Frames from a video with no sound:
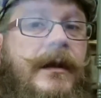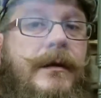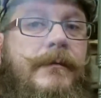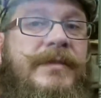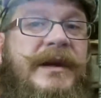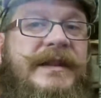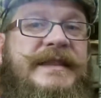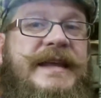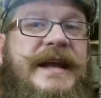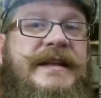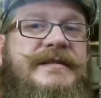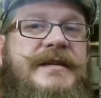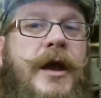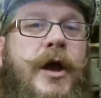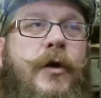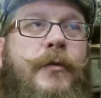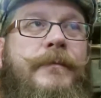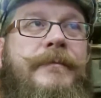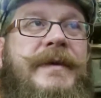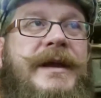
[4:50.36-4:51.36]
But that's
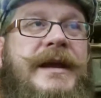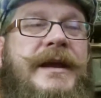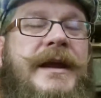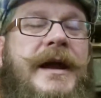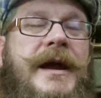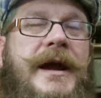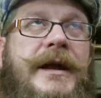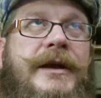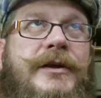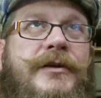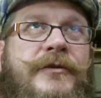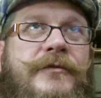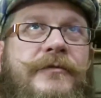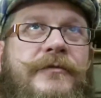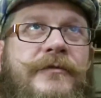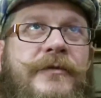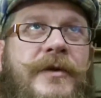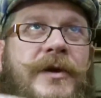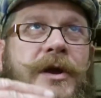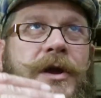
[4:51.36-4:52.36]
helped me kind
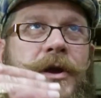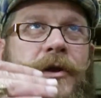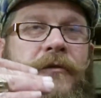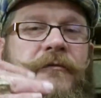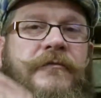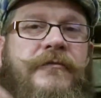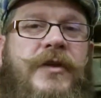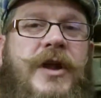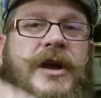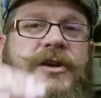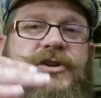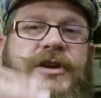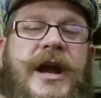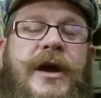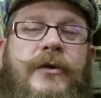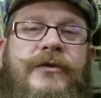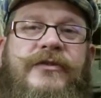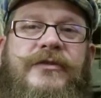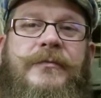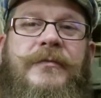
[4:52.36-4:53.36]
of flush
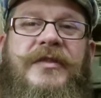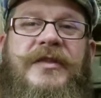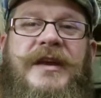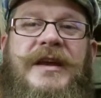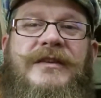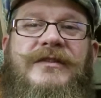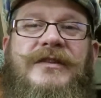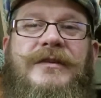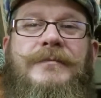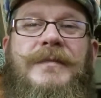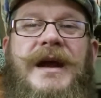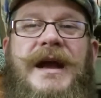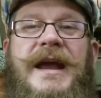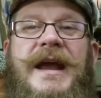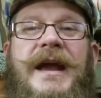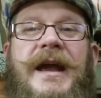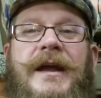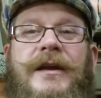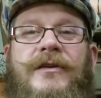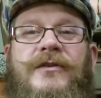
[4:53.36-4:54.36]
out some things in my
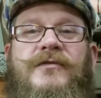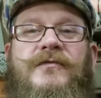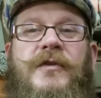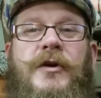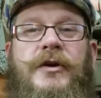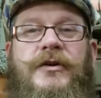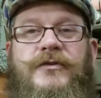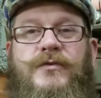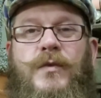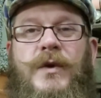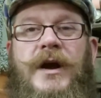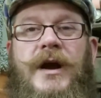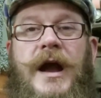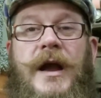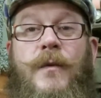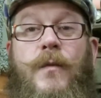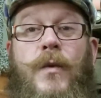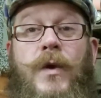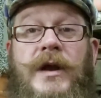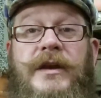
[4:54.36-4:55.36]
head as far as where
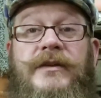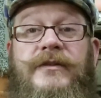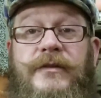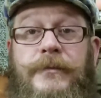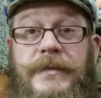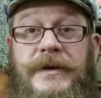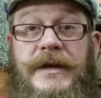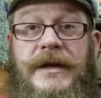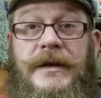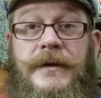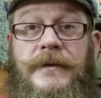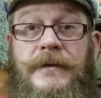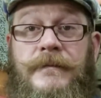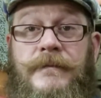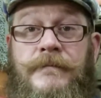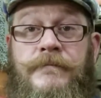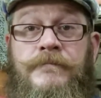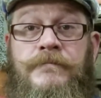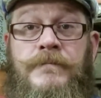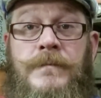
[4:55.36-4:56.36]
I want to be.
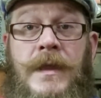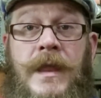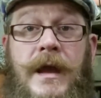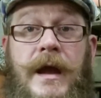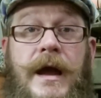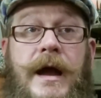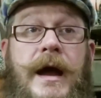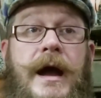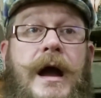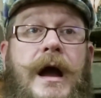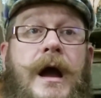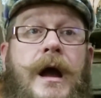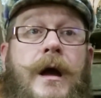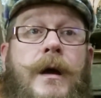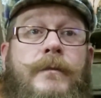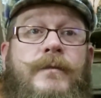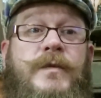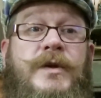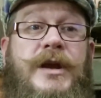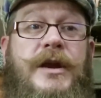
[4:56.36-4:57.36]

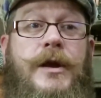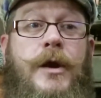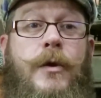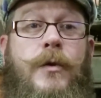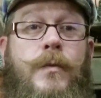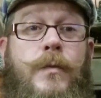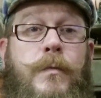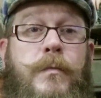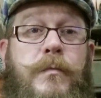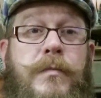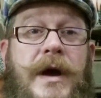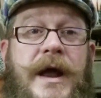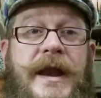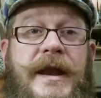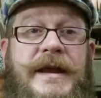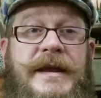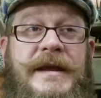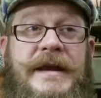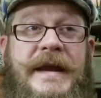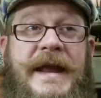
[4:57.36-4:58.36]

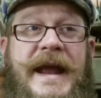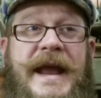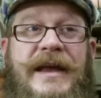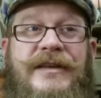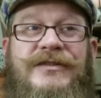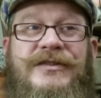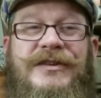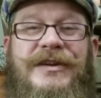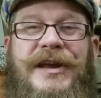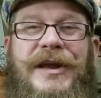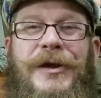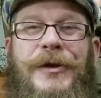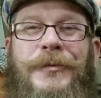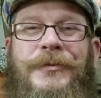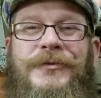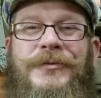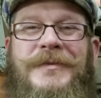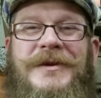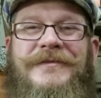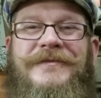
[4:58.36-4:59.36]
But it hasn't
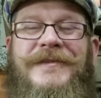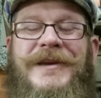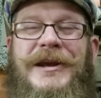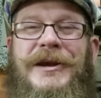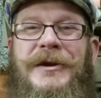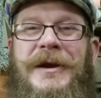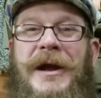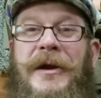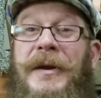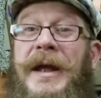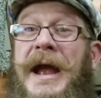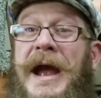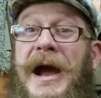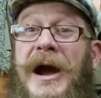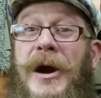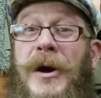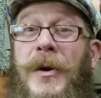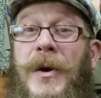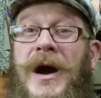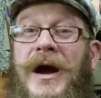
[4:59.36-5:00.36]
helped me figure out
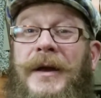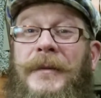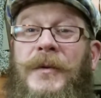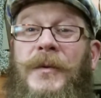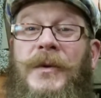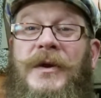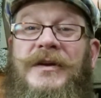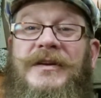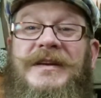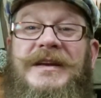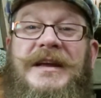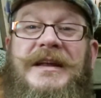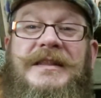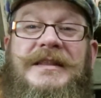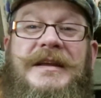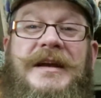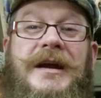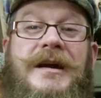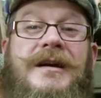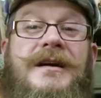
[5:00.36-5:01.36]
how I'm going to
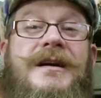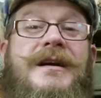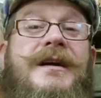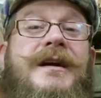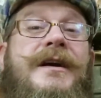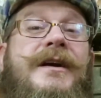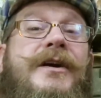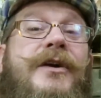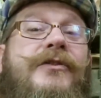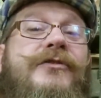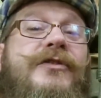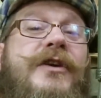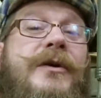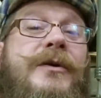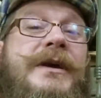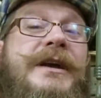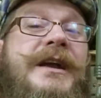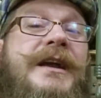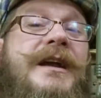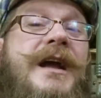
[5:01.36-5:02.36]
get there. So
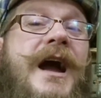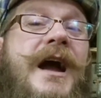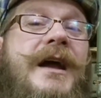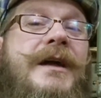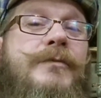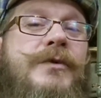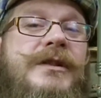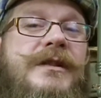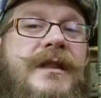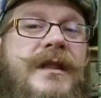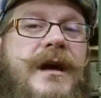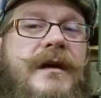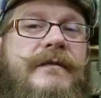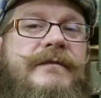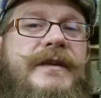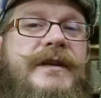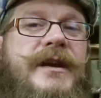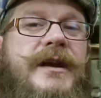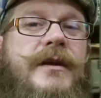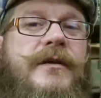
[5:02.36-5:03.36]
again, I would
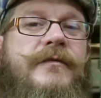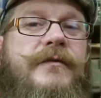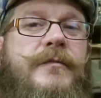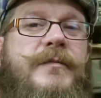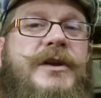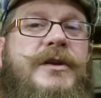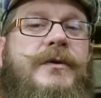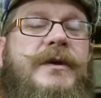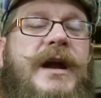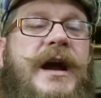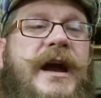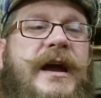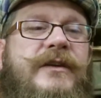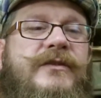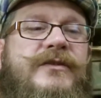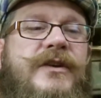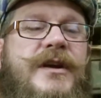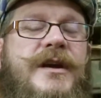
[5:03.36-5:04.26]
love to hear from you guys